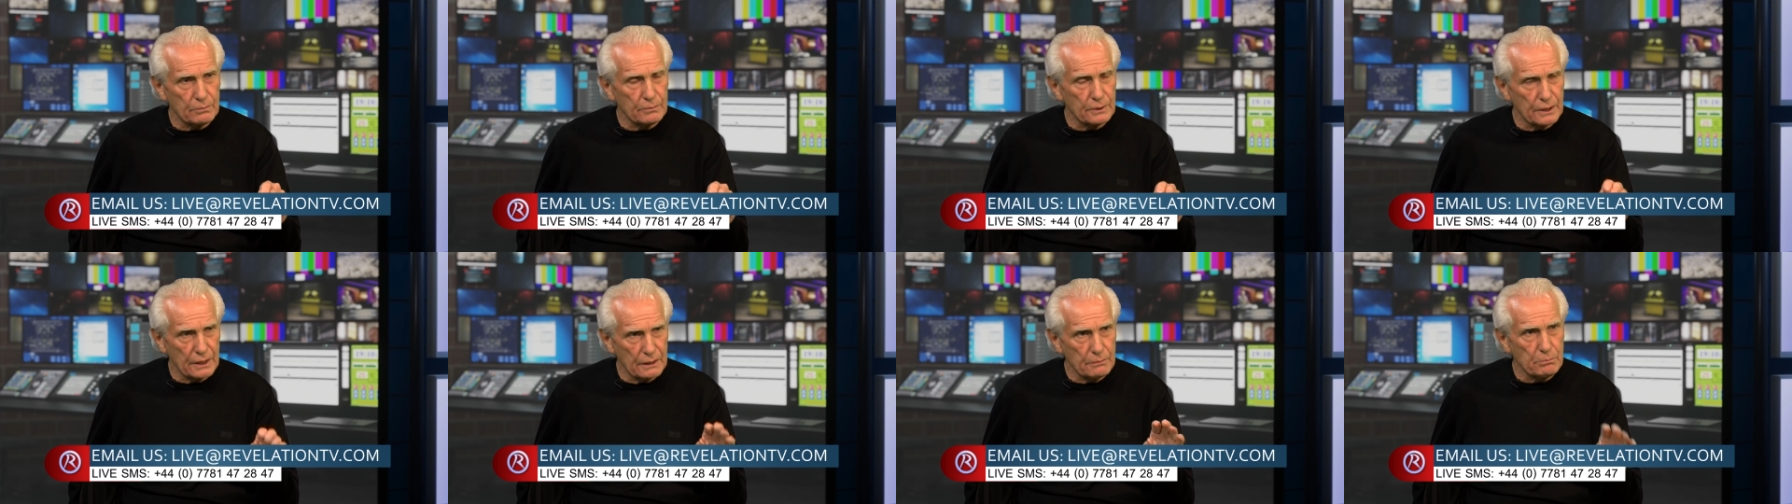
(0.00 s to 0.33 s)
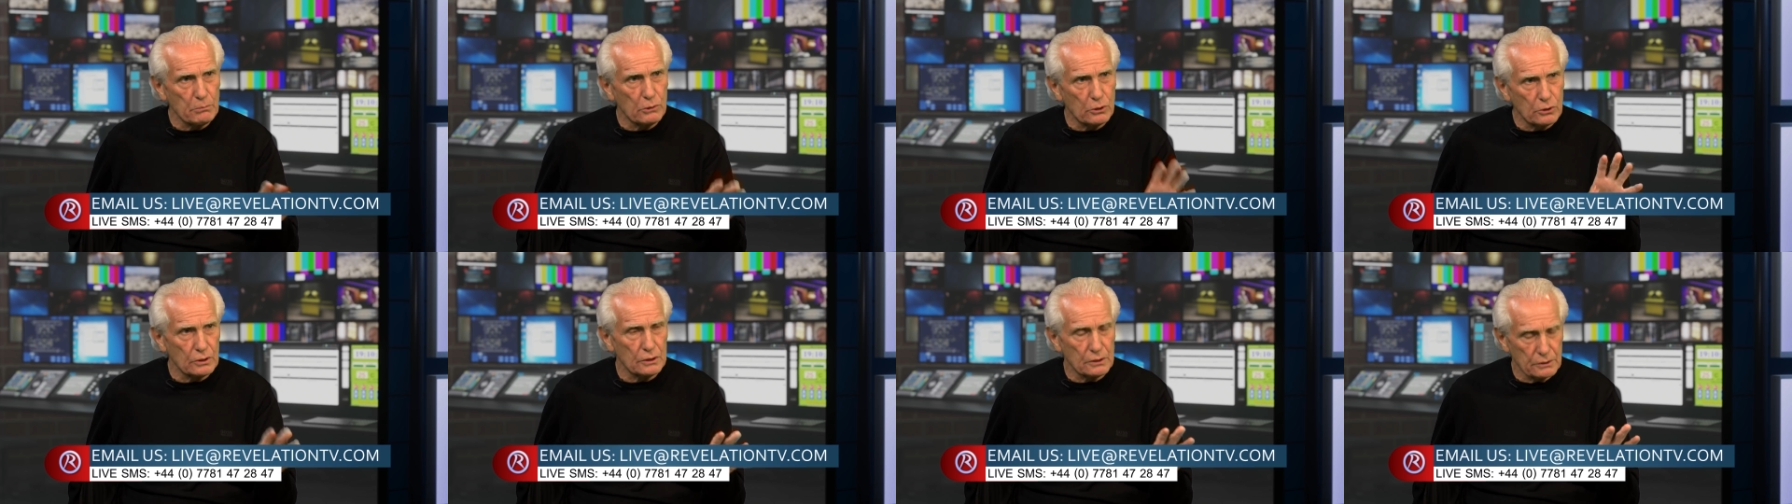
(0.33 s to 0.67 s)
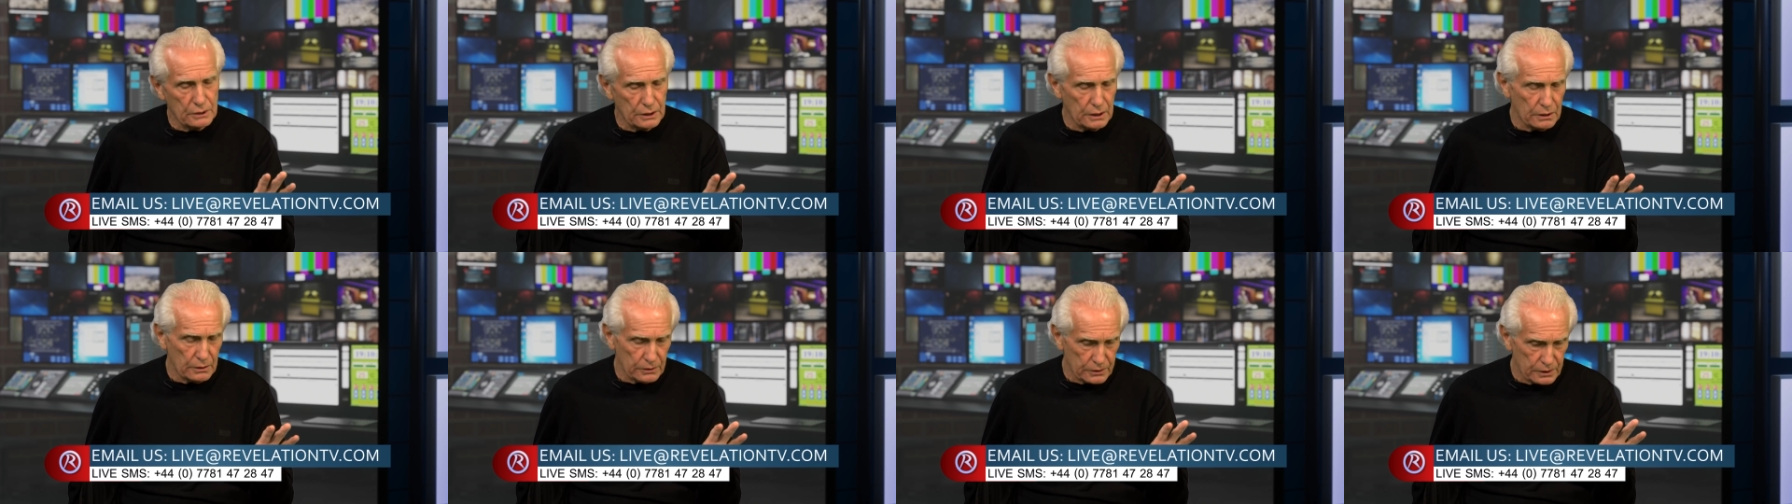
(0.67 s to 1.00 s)
They more,
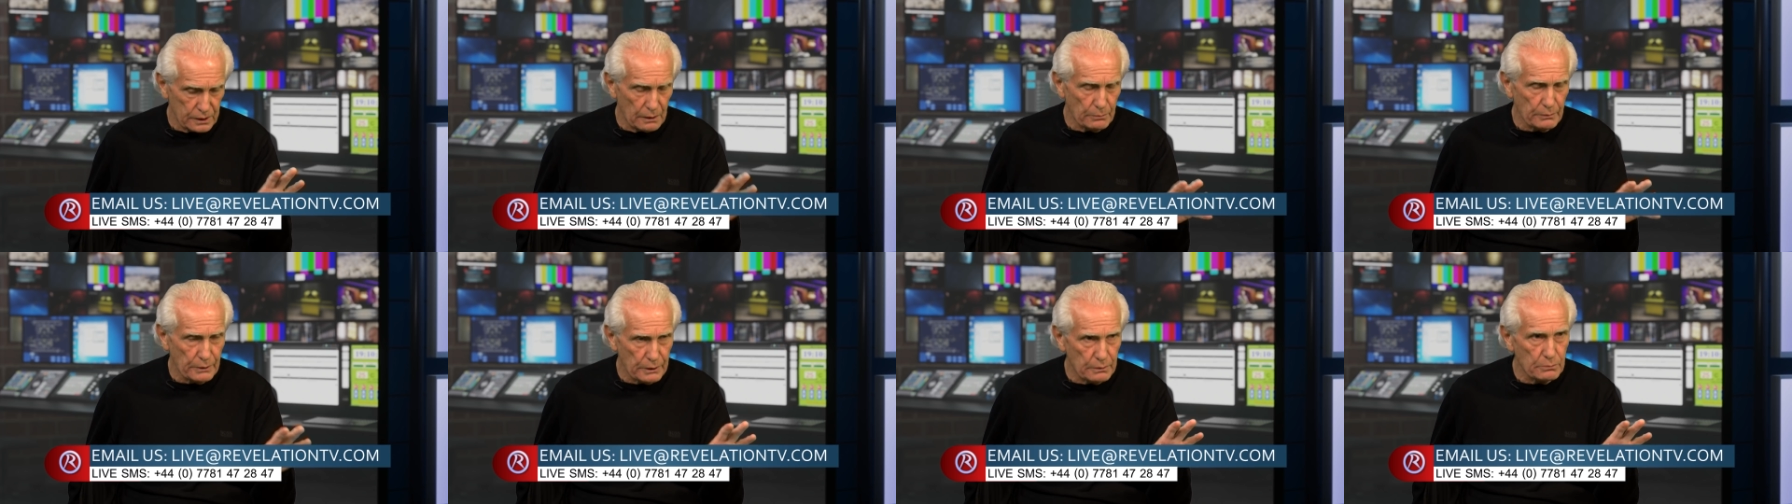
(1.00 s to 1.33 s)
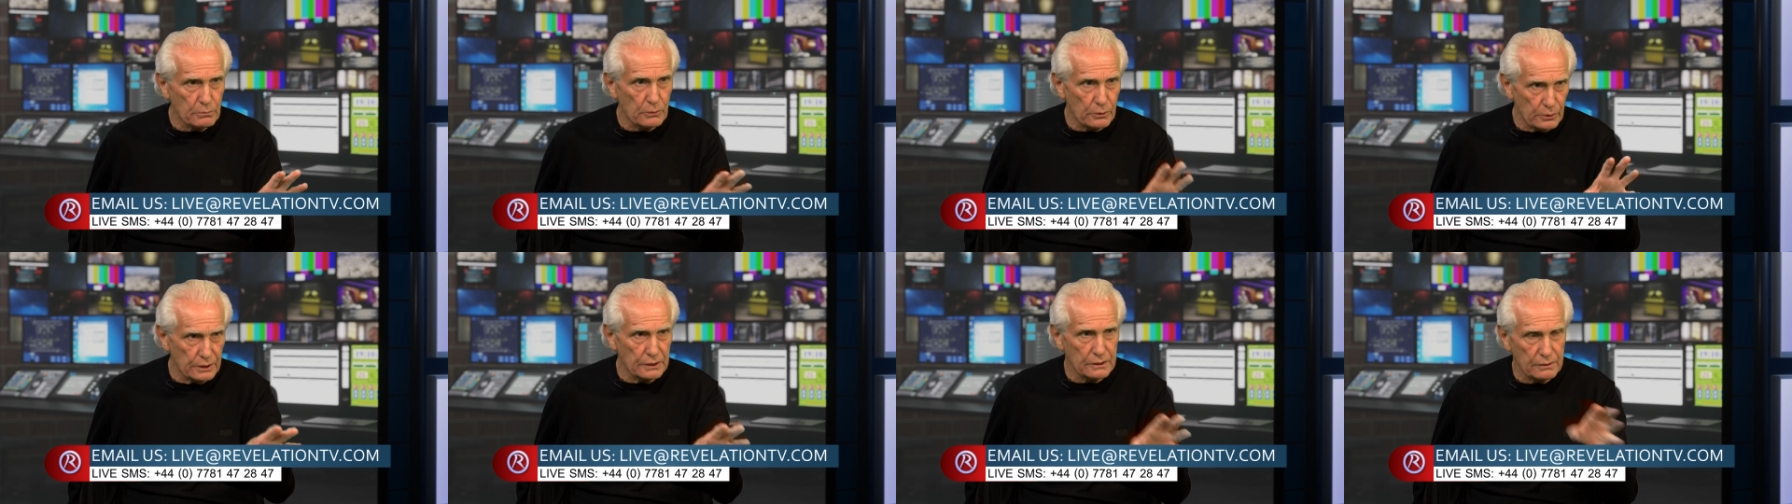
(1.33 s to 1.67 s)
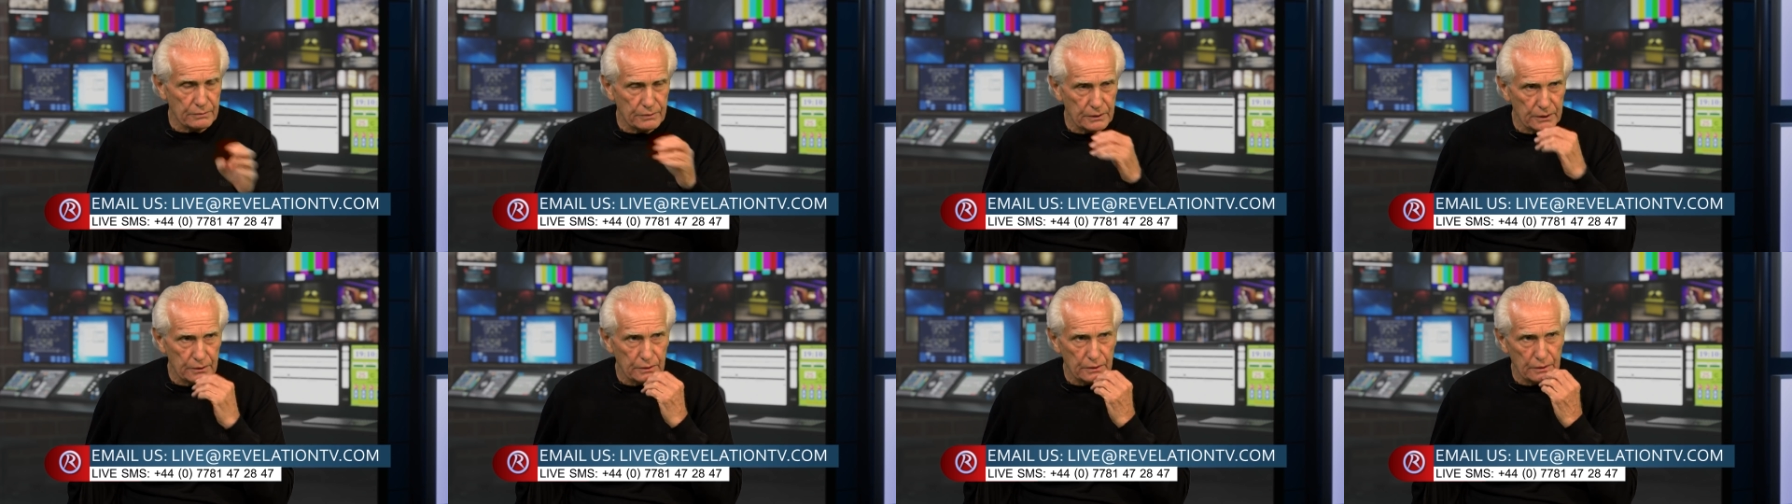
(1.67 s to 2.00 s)
you know, some of them were
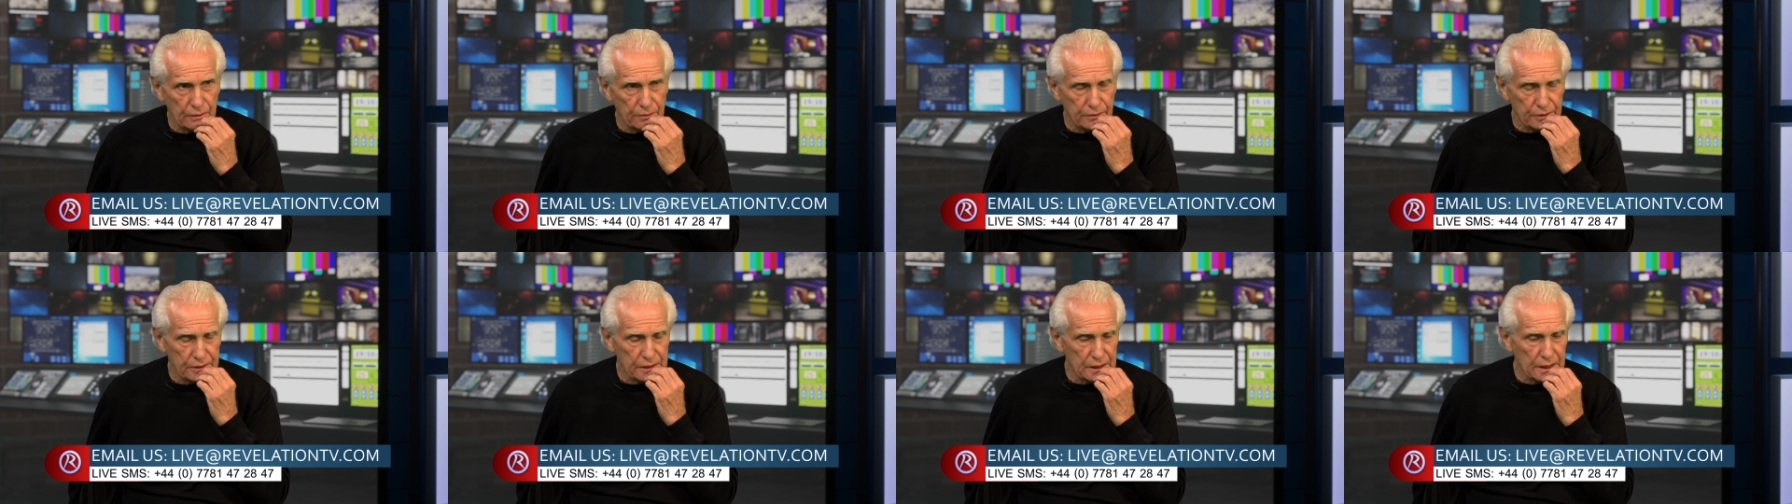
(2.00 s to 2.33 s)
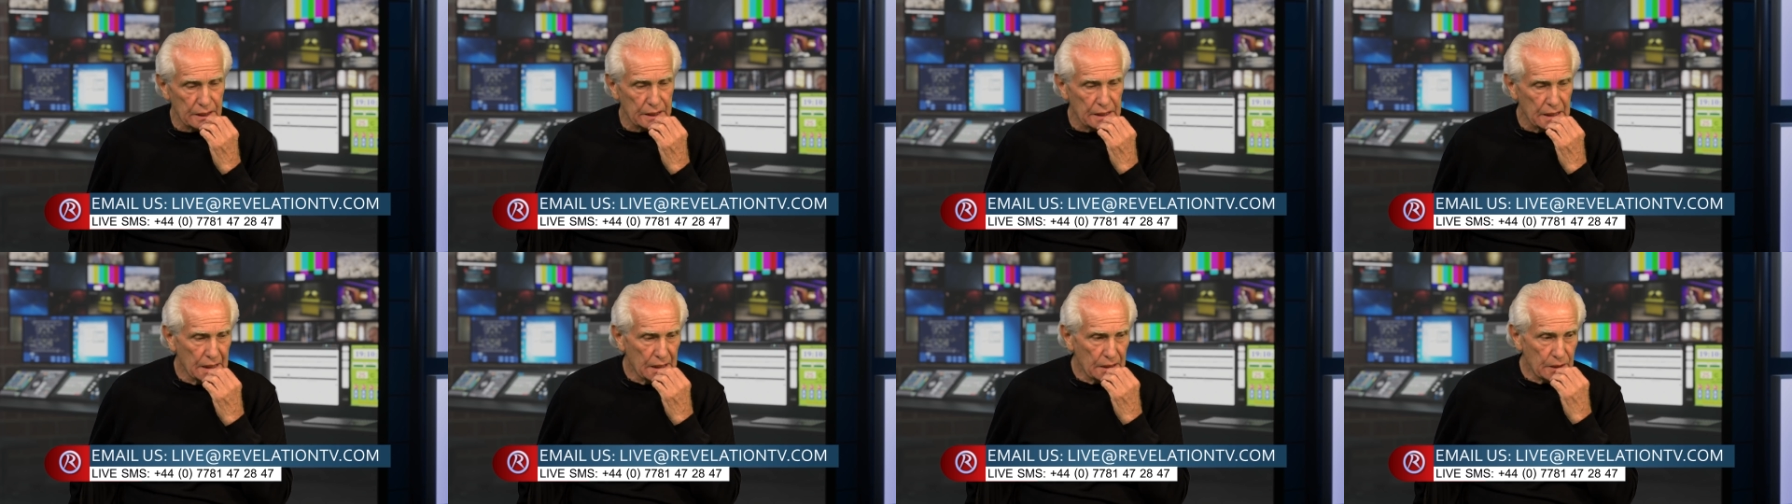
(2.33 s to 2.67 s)
interviewed, obviously,